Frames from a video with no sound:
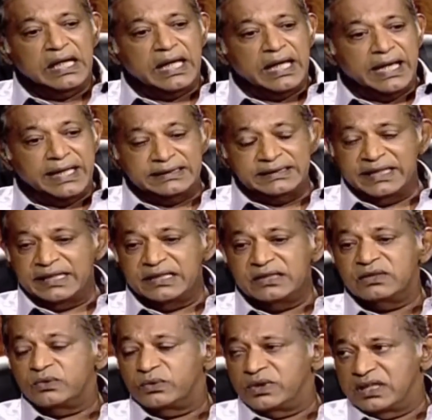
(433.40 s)
And then
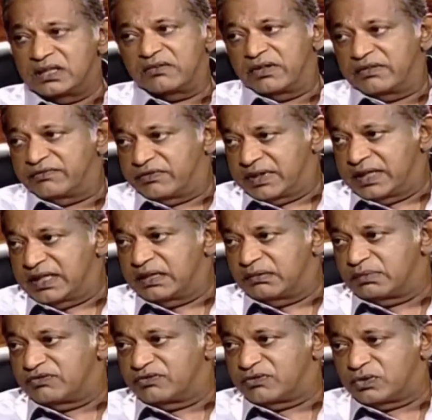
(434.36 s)
you need a
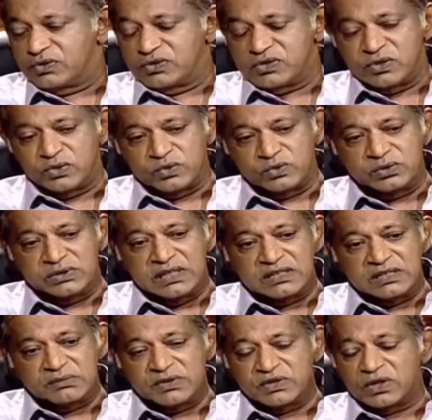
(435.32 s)
referendum, of course, so
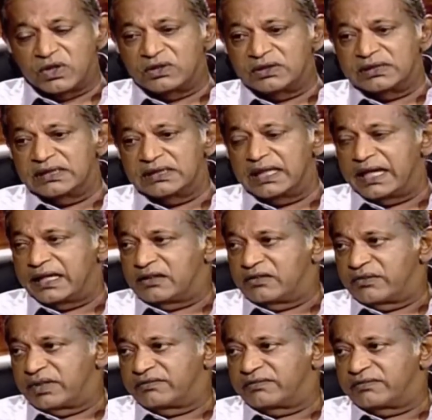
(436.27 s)
two-thirds majority and a
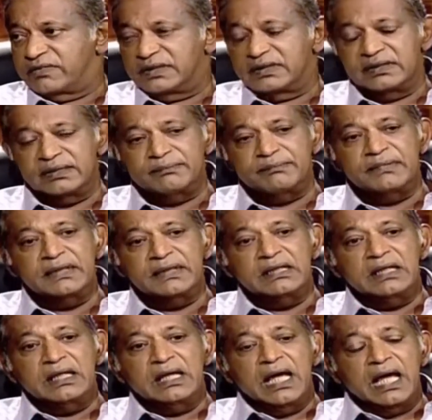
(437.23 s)
referendum.
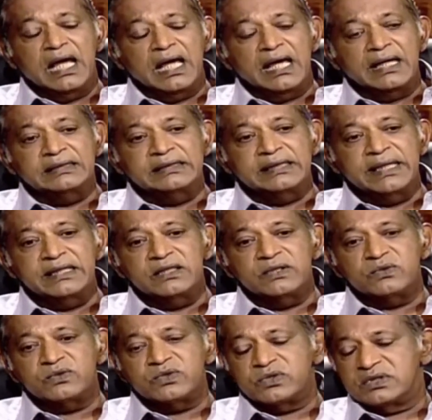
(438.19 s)
And then
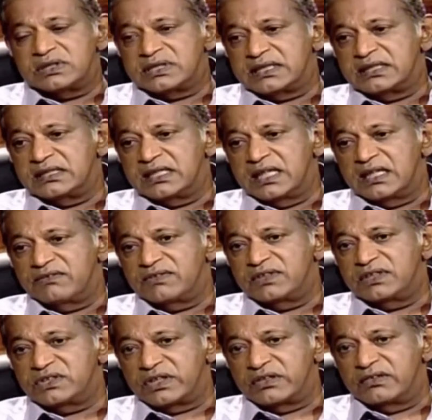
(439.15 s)
you set a date for
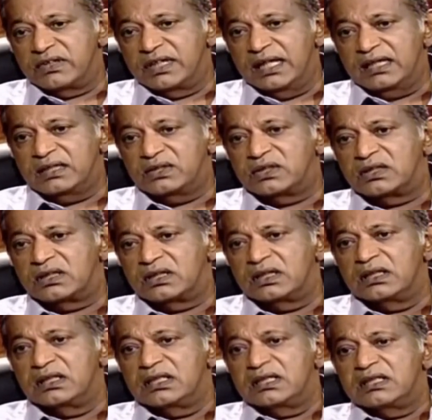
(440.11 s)
the general election.
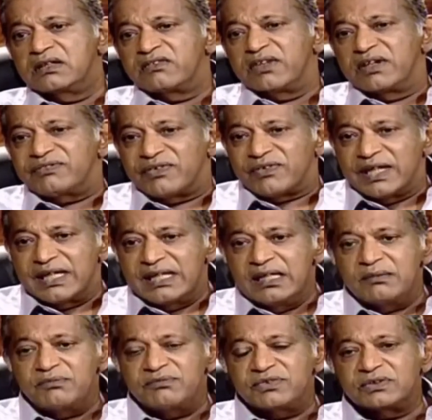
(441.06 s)
The
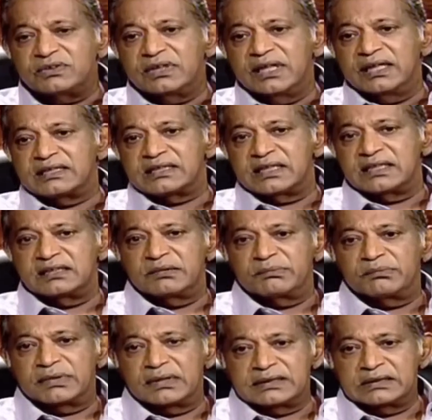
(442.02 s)
referendum for the
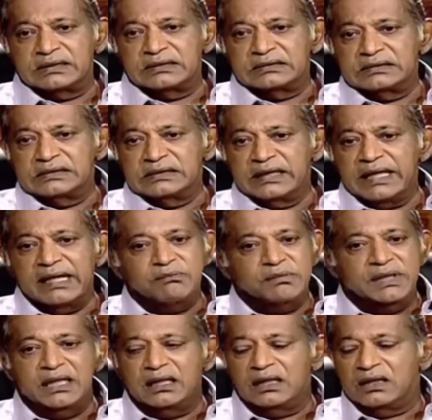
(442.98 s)
executive presidency can
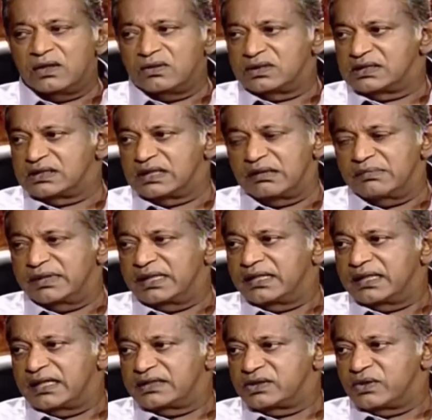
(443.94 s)
be held on the same
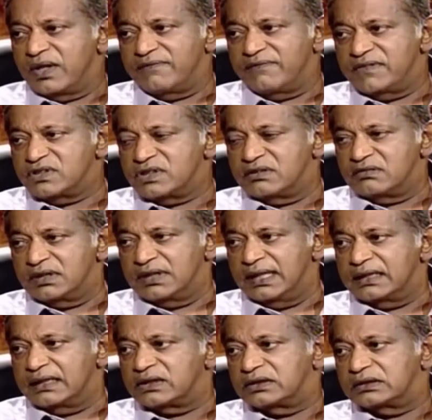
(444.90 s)
day as you have the general
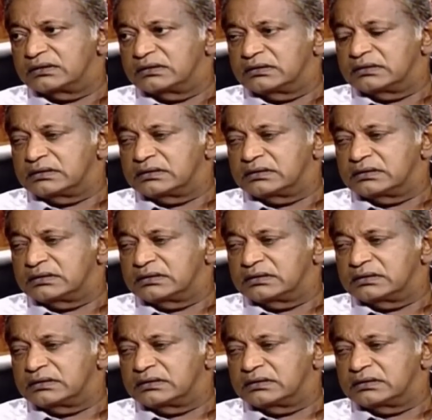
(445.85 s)
election.